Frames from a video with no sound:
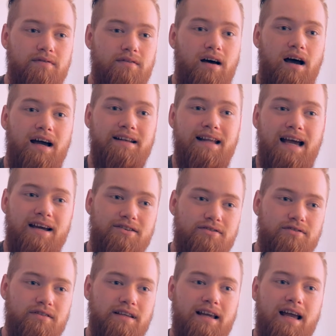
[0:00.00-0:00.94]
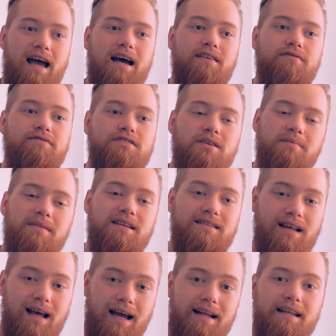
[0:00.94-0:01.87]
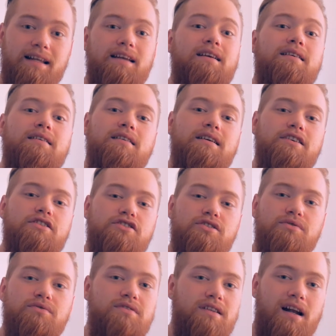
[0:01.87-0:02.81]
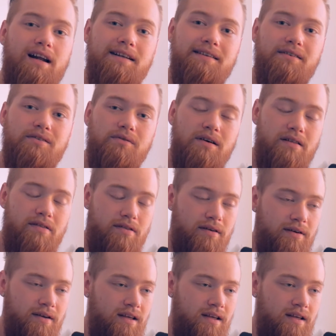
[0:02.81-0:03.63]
I naturally have some anxiety issues that I deal with,